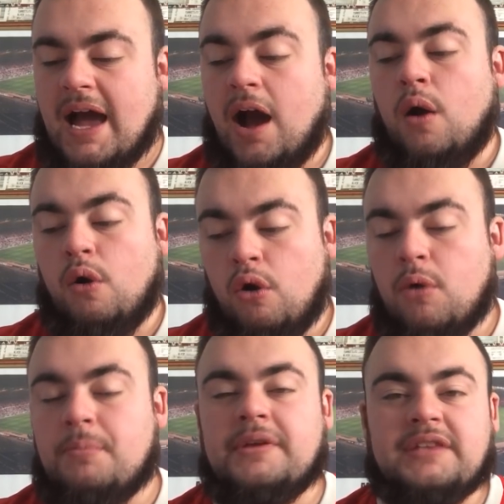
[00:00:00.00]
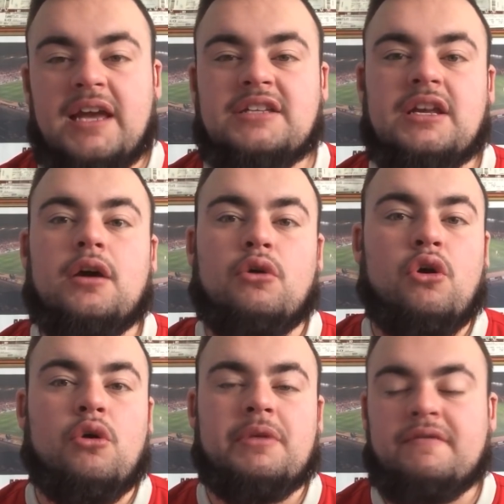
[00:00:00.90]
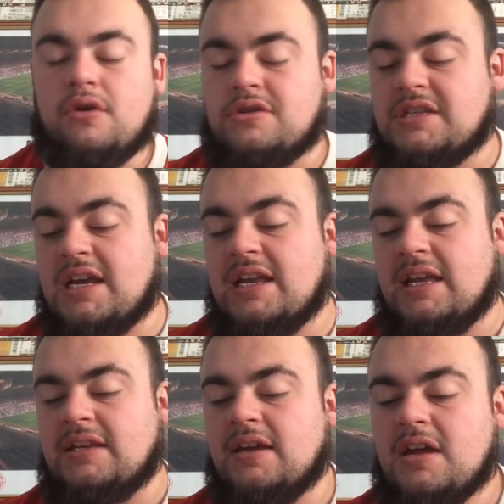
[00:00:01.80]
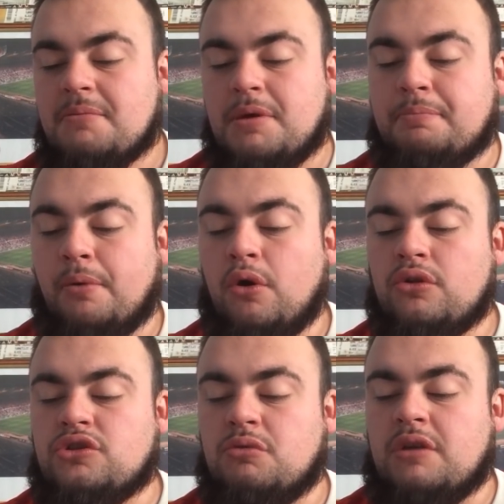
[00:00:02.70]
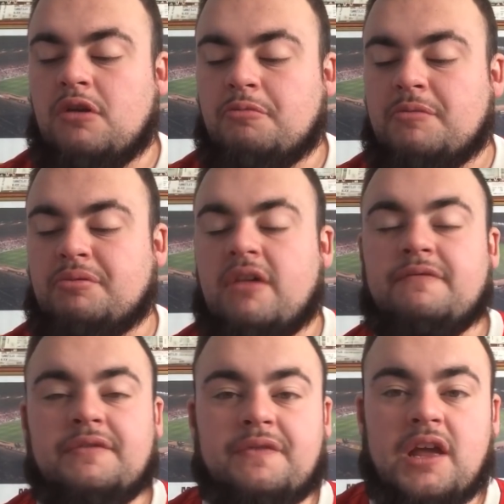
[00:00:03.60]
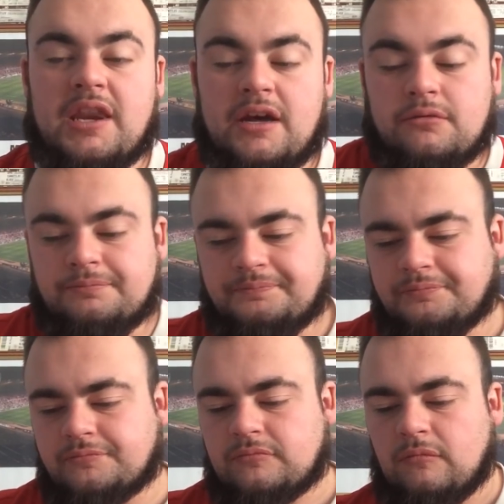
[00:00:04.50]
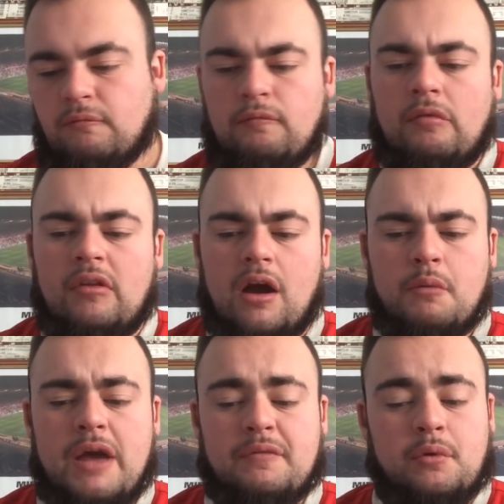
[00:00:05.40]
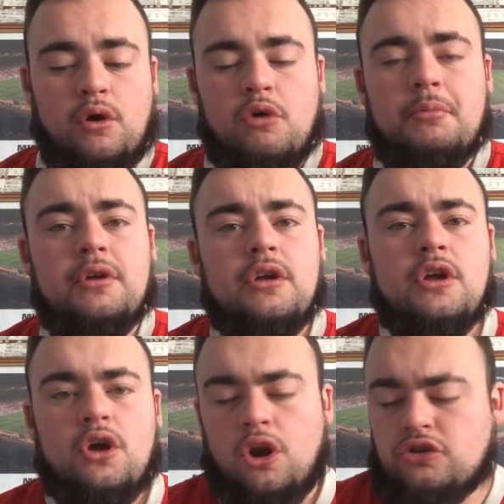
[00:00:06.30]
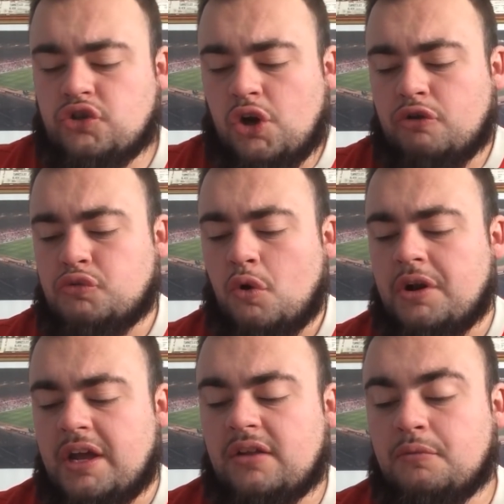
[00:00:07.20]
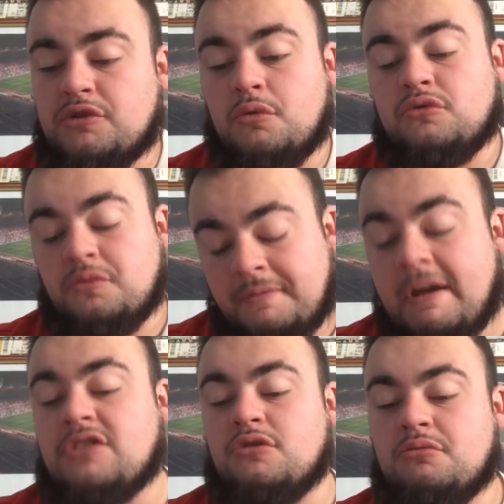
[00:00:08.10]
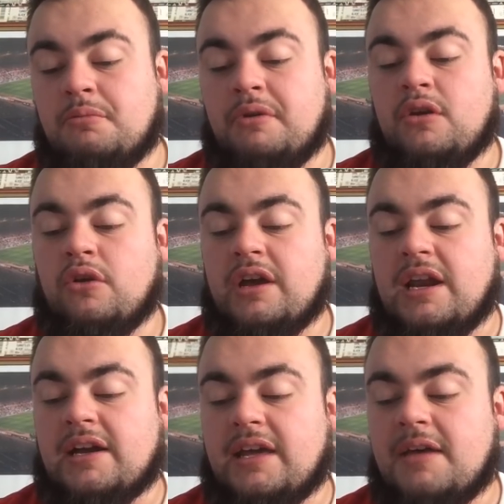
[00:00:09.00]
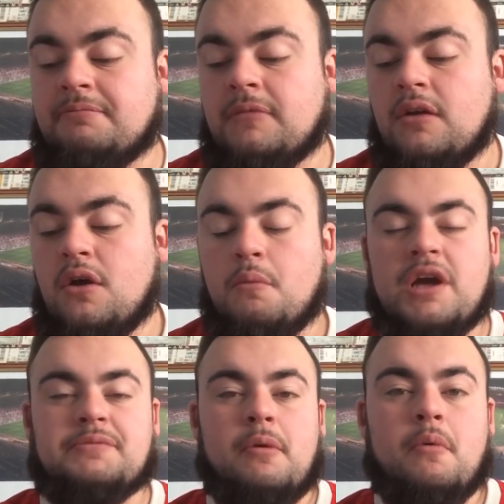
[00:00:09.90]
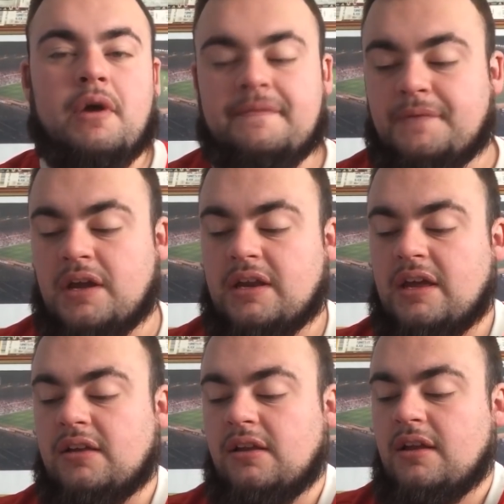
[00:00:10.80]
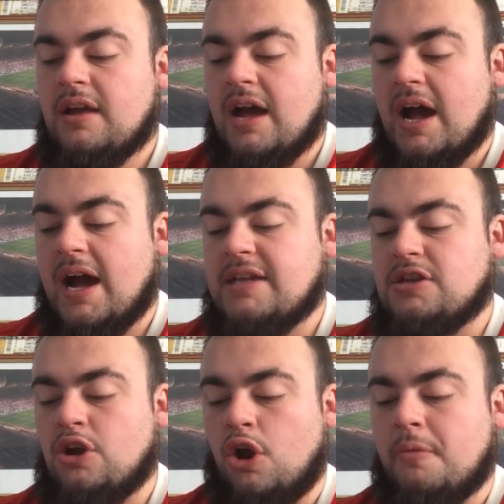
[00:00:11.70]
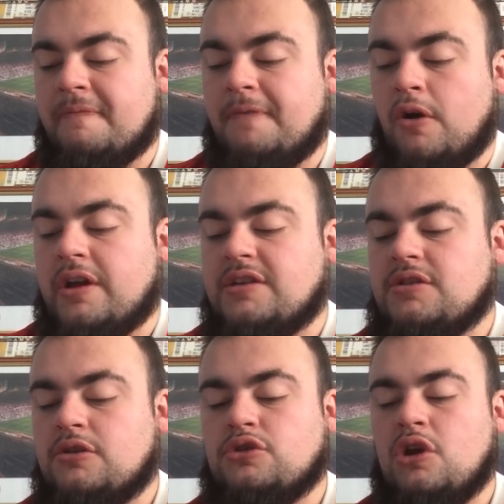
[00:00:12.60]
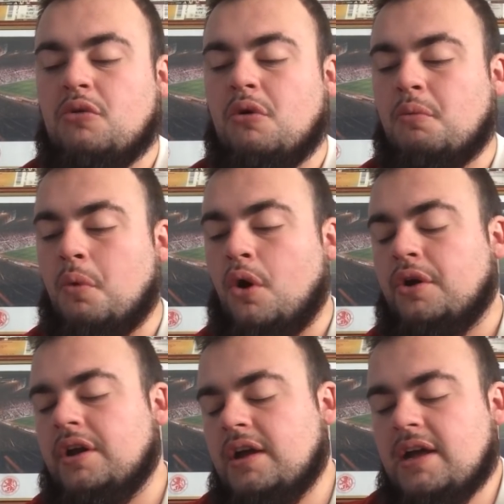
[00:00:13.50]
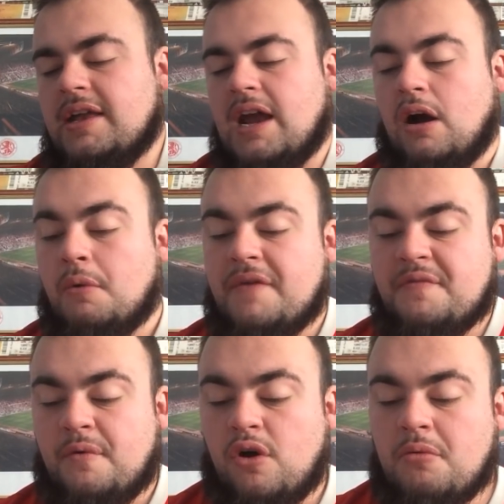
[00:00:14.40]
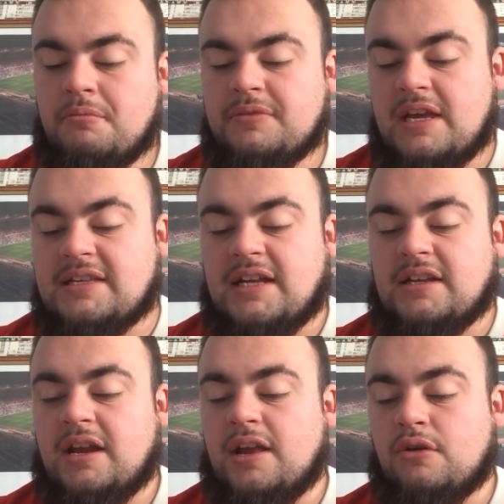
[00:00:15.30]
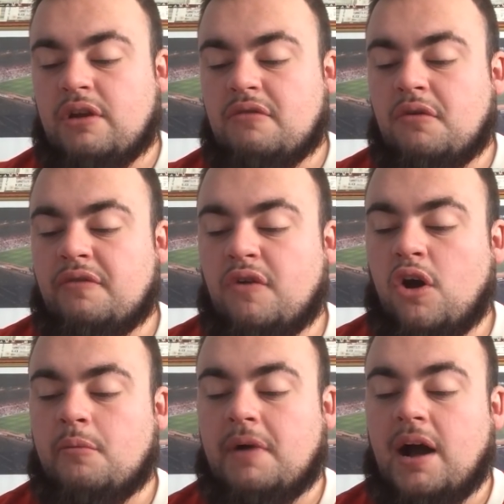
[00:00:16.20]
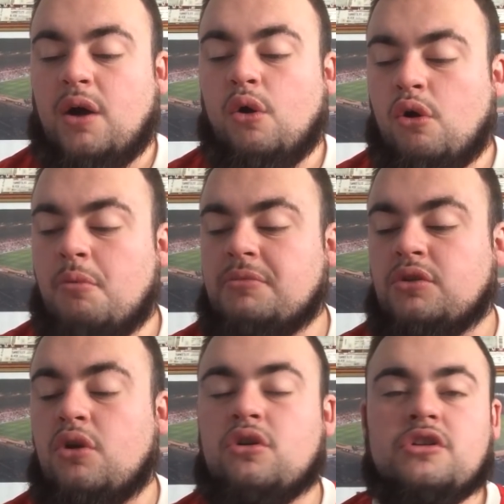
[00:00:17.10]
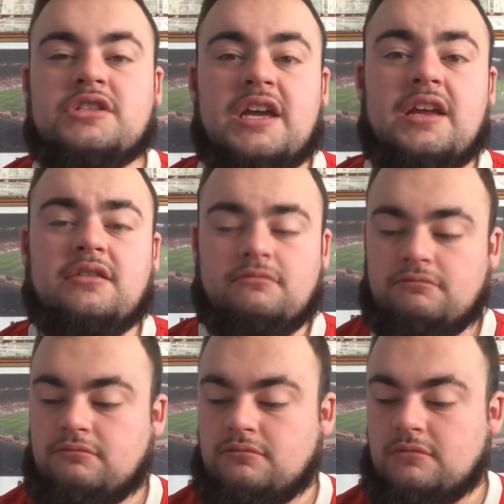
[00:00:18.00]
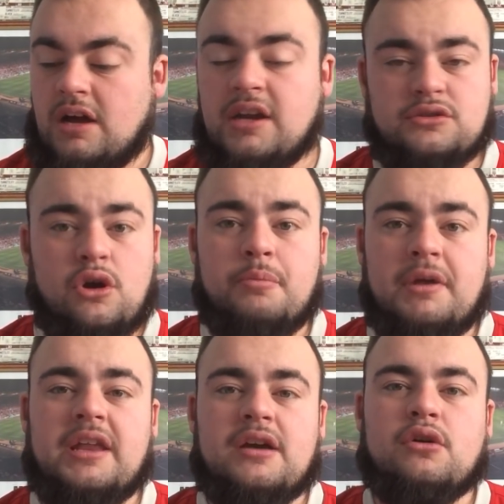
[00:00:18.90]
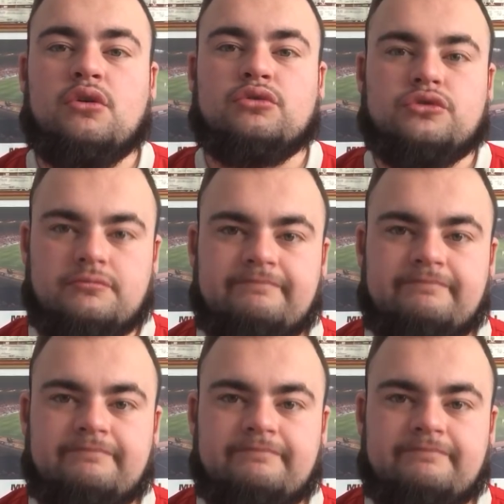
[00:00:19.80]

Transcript: At home, the decent at home, they haven't conceded. Beat Bolton 2-0, beat Brentford 3-0. Away from home, lost to Norwich 1-0, which were, to be fair to them, they're pretty lucky in that game. West Brom away 3-0. And Nottingham Forest 2-1. Now, away from home, these lads aren't on a great run of form. At home, they don't concede and they score plenty of goals.